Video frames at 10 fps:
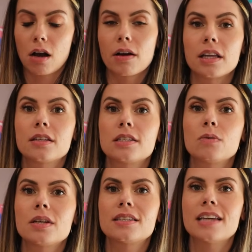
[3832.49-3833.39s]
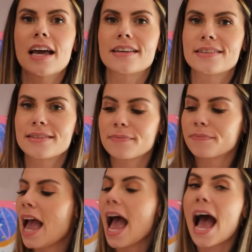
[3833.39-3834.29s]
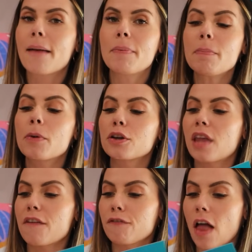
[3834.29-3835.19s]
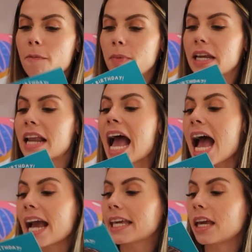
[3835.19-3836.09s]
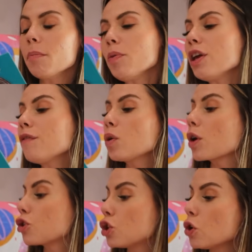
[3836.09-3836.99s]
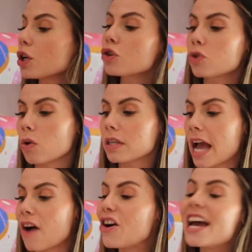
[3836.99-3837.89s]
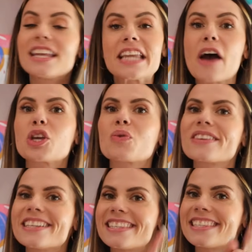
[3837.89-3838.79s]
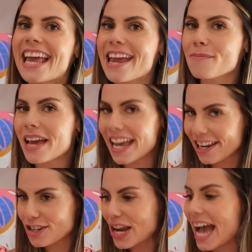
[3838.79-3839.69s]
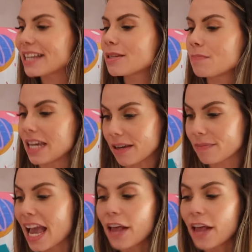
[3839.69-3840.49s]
All right, let's see what it says. Happy birthday, Fluffy. I can't believe you are 2 years old now. Now you are the same age as me.